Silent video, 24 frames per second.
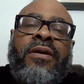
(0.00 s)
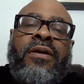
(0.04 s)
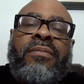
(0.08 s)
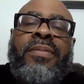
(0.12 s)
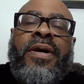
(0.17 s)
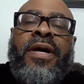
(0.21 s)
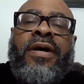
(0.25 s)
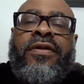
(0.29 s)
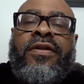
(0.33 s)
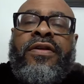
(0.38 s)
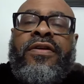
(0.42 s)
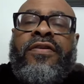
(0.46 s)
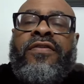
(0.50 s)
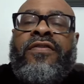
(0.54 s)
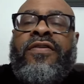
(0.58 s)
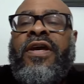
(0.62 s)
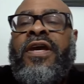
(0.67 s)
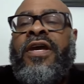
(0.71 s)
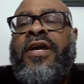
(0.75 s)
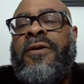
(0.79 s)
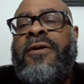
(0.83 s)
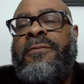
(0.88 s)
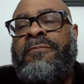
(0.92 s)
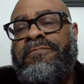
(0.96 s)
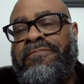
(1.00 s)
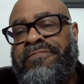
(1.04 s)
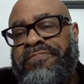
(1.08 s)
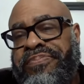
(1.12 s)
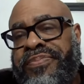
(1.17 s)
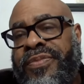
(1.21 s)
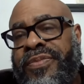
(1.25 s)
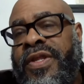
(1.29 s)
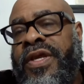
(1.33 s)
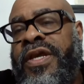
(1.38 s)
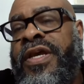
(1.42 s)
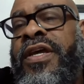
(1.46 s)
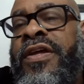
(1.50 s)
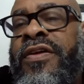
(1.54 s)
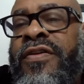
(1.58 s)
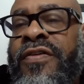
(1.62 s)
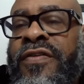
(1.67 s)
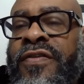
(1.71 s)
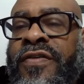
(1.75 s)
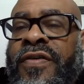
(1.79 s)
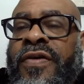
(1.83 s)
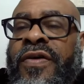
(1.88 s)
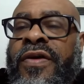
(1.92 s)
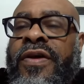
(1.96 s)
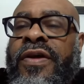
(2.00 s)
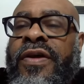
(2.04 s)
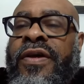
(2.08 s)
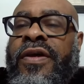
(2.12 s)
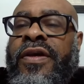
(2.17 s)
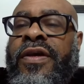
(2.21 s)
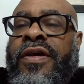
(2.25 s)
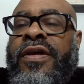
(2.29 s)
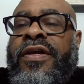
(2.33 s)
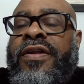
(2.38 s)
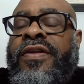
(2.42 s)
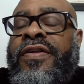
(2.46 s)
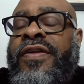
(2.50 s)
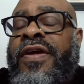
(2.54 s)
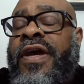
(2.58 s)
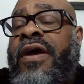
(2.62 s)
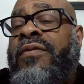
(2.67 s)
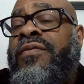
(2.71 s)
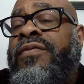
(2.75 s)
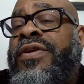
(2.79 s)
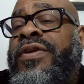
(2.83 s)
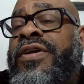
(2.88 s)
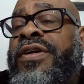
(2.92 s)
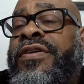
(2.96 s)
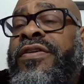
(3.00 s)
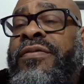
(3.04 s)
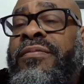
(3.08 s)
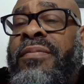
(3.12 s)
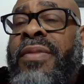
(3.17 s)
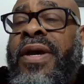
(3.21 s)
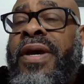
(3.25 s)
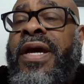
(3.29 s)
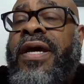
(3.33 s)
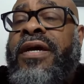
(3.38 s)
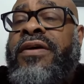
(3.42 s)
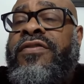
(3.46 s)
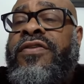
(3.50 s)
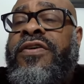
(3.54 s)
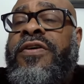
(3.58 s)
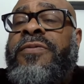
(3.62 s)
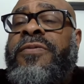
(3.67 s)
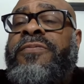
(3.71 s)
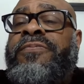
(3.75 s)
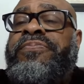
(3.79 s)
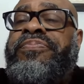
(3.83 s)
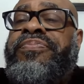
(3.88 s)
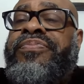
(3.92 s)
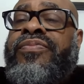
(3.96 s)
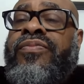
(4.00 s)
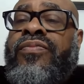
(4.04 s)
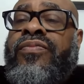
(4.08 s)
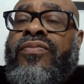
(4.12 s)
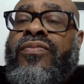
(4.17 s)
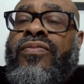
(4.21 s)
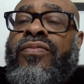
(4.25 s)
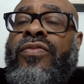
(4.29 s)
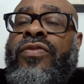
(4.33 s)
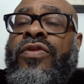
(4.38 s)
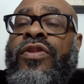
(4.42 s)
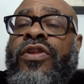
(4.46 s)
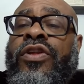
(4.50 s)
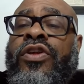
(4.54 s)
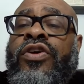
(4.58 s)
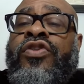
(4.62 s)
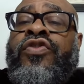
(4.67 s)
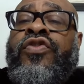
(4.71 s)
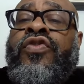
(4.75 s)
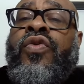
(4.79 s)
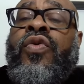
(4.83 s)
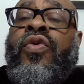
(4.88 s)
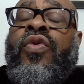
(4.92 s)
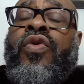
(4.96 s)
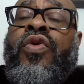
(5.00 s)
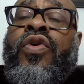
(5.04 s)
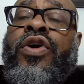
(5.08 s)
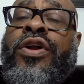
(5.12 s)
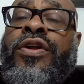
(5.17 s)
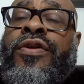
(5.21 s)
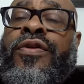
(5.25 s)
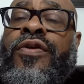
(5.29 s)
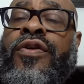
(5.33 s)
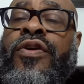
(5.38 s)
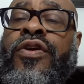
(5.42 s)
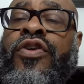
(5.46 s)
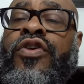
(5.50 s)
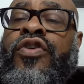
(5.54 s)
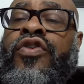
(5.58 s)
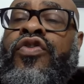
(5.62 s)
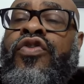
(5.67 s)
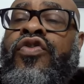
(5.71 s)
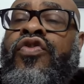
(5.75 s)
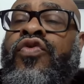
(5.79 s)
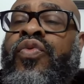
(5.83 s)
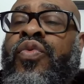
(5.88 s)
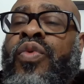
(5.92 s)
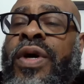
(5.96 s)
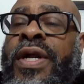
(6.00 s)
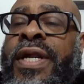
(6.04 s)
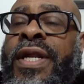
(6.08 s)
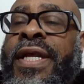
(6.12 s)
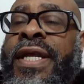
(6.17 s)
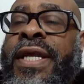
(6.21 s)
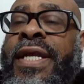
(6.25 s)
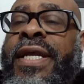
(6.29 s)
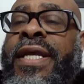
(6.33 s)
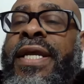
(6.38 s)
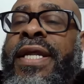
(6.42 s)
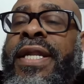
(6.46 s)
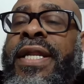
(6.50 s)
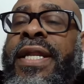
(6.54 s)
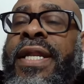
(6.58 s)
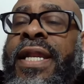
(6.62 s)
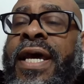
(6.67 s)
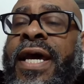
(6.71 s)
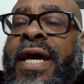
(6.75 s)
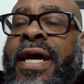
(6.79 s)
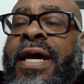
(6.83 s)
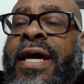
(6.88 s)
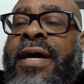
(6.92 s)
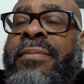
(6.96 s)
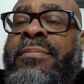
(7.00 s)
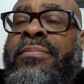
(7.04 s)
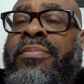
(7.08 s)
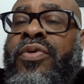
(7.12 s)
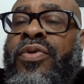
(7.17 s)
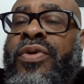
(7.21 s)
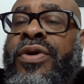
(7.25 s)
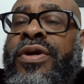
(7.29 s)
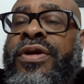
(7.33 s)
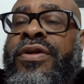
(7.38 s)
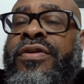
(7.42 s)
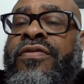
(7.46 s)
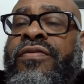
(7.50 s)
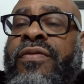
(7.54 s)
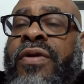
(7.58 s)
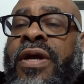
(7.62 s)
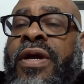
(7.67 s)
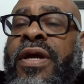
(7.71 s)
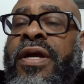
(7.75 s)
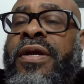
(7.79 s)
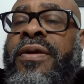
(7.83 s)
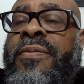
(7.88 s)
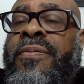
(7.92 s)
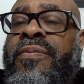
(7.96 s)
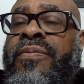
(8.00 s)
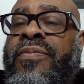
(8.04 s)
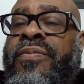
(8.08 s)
about this game is Tyrese Maxey scored 29 points, right?